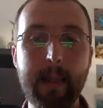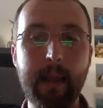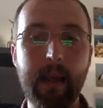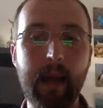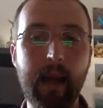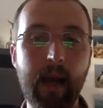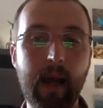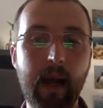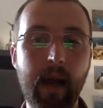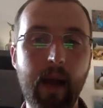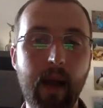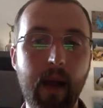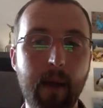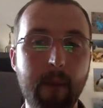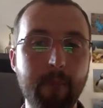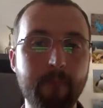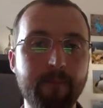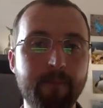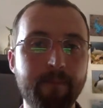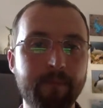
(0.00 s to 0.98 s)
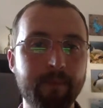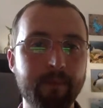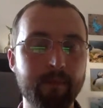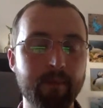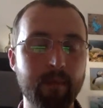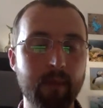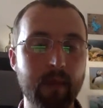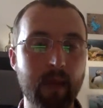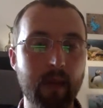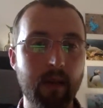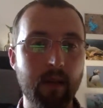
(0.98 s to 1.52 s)
them
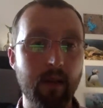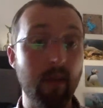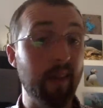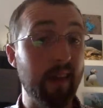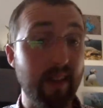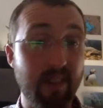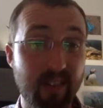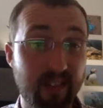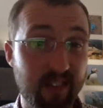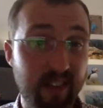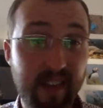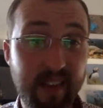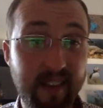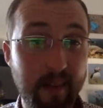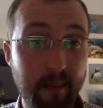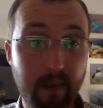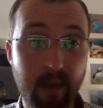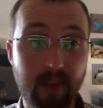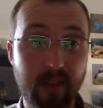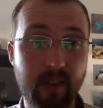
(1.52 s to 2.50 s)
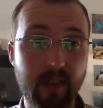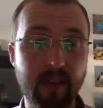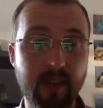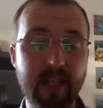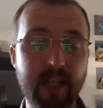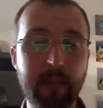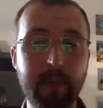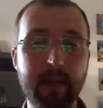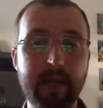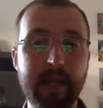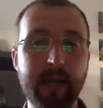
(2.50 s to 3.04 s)
because they're a
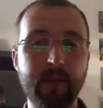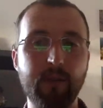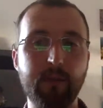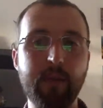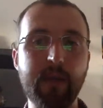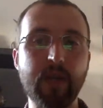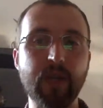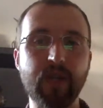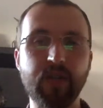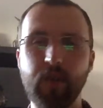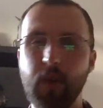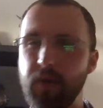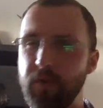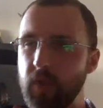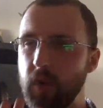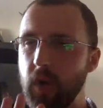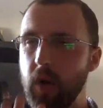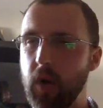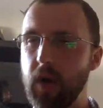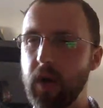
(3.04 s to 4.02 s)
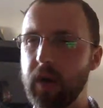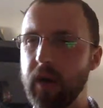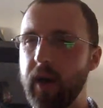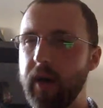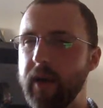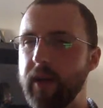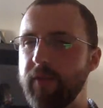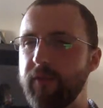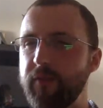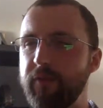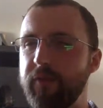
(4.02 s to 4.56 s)
deeper down species. So I've got a kind
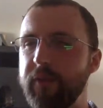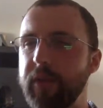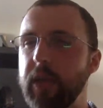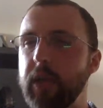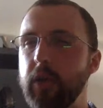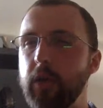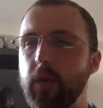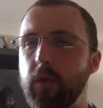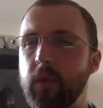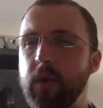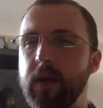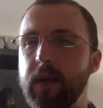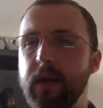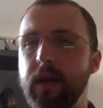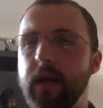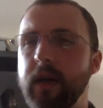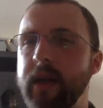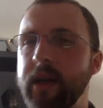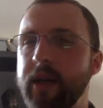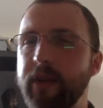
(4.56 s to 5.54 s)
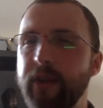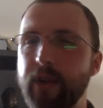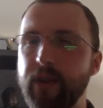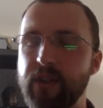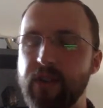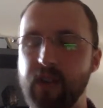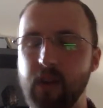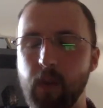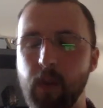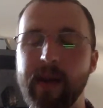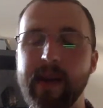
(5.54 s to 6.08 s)
of few
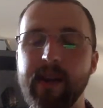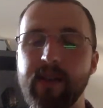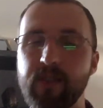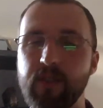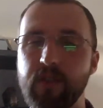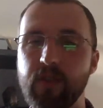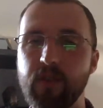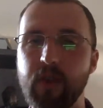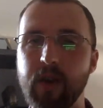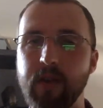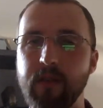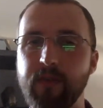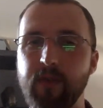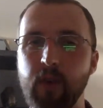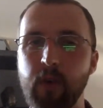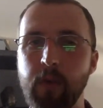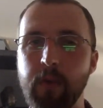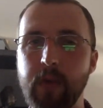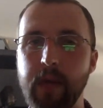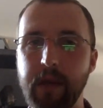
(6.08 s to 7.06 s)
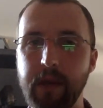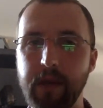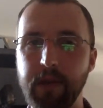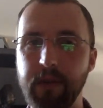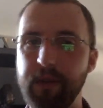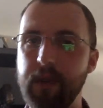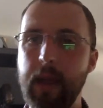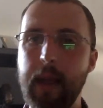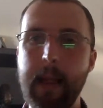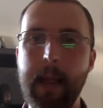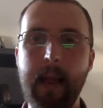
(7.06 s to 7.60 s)
interesting ways to try and film those.
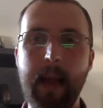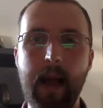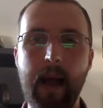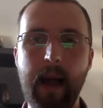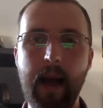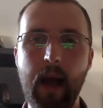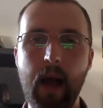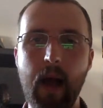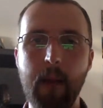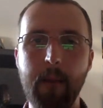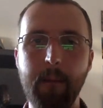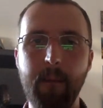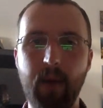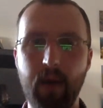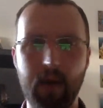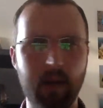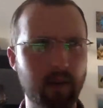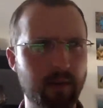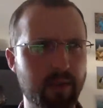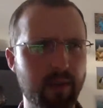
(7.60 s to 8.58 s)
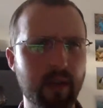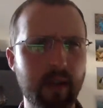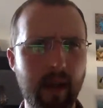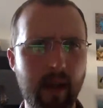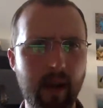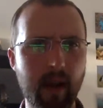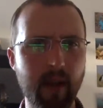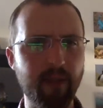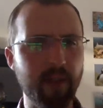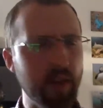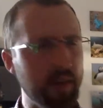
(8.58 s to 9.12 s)
But I'd love
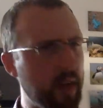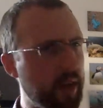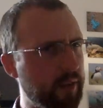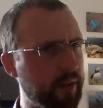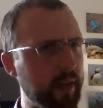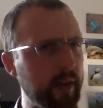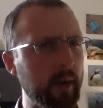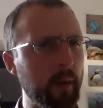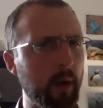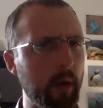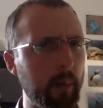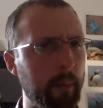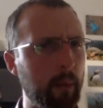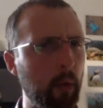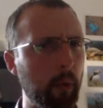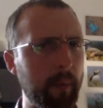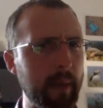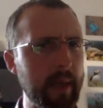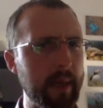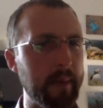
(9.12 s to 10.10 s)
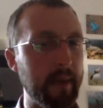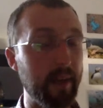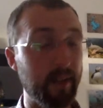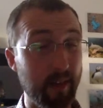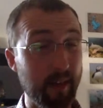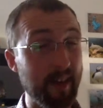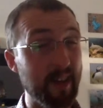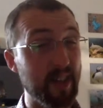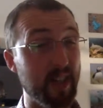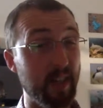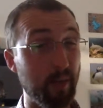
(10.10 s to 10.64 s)
to, if you don't know what a port beagle is, they're
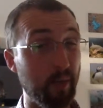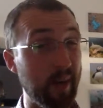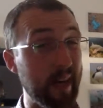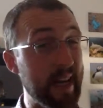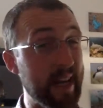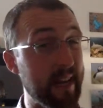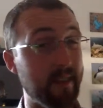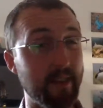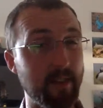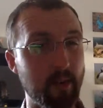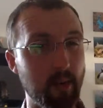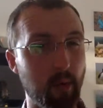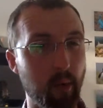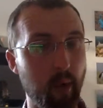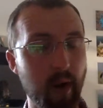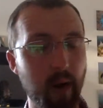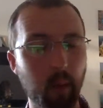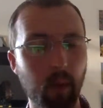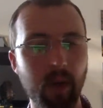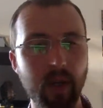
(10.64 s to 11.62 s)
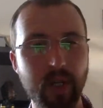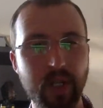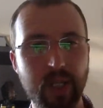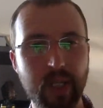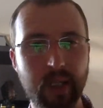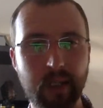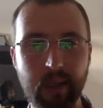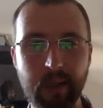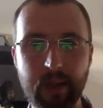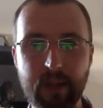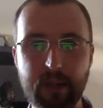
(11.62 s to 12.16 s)
actually related to great white
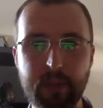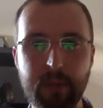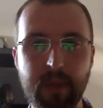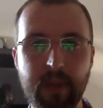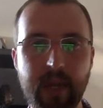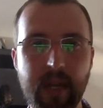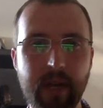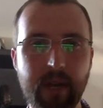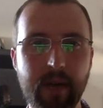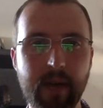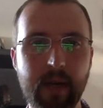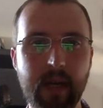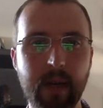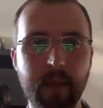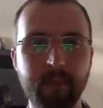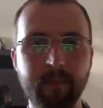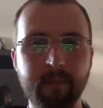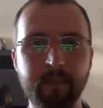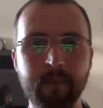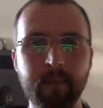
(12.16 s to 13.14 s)
sharks, but they're